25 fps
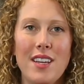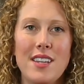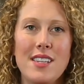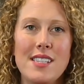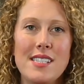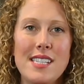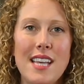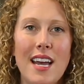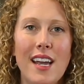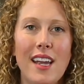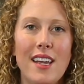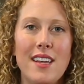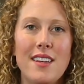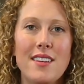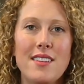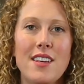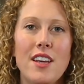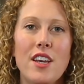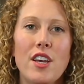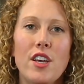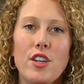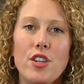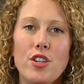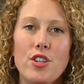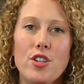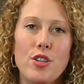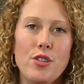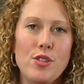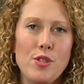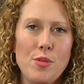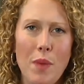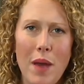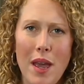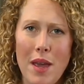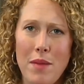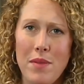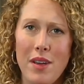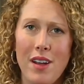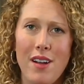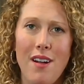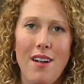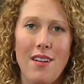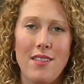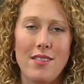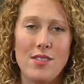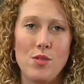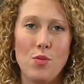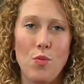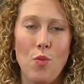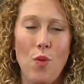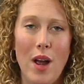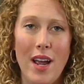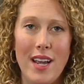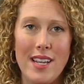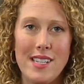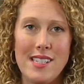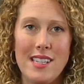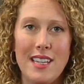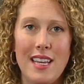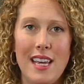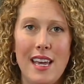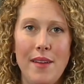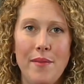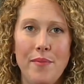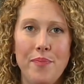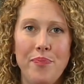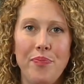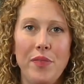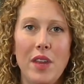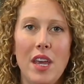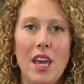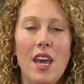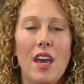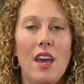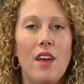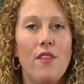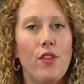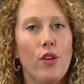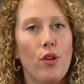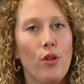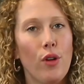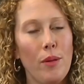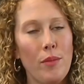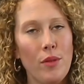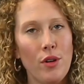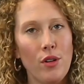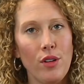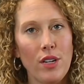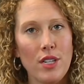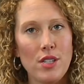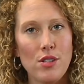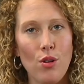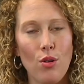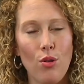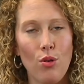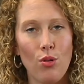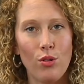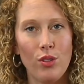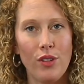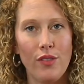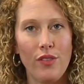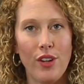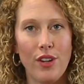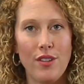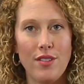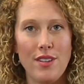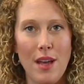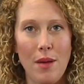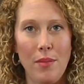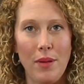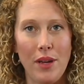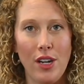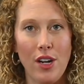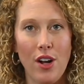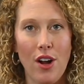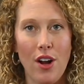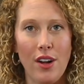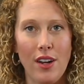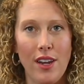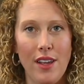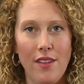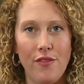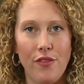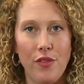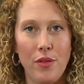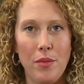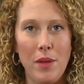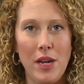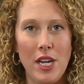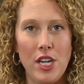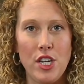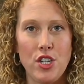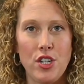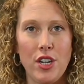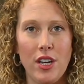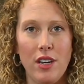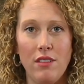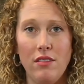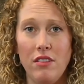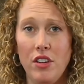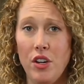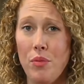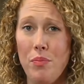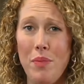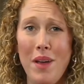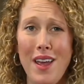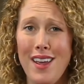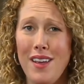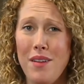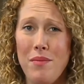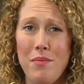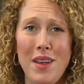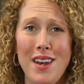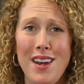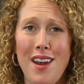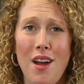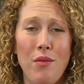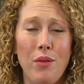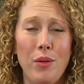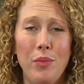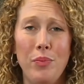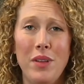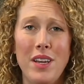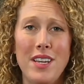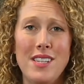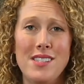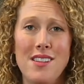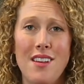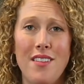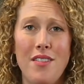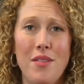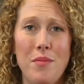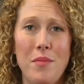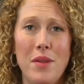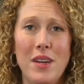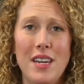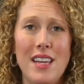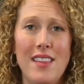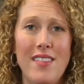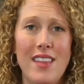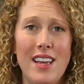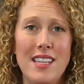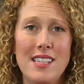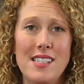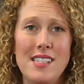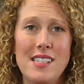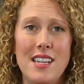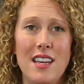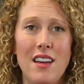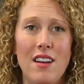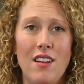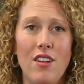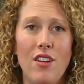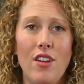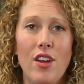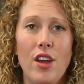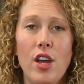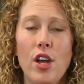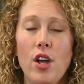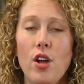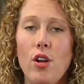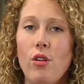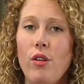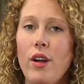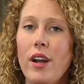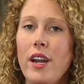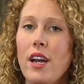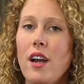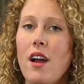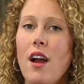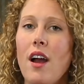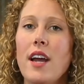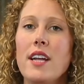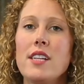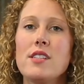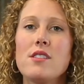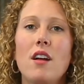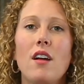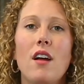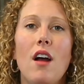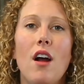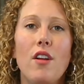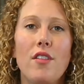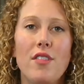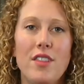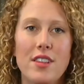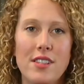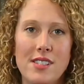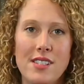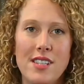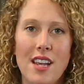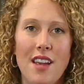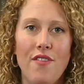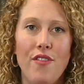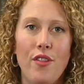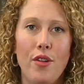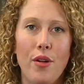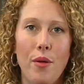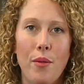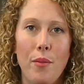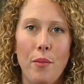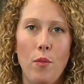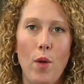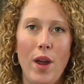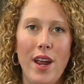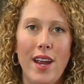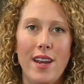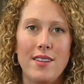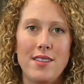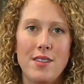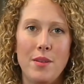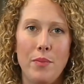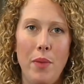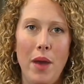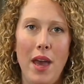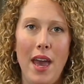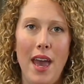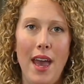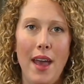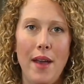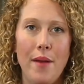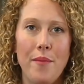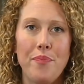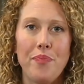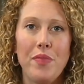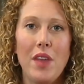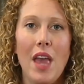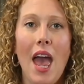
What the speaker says: Second, choose payment cards wisely. If a criminal gets a hold of your debit card information, your bank may not replace all the money they steal. Credit cards are the safer way to pay.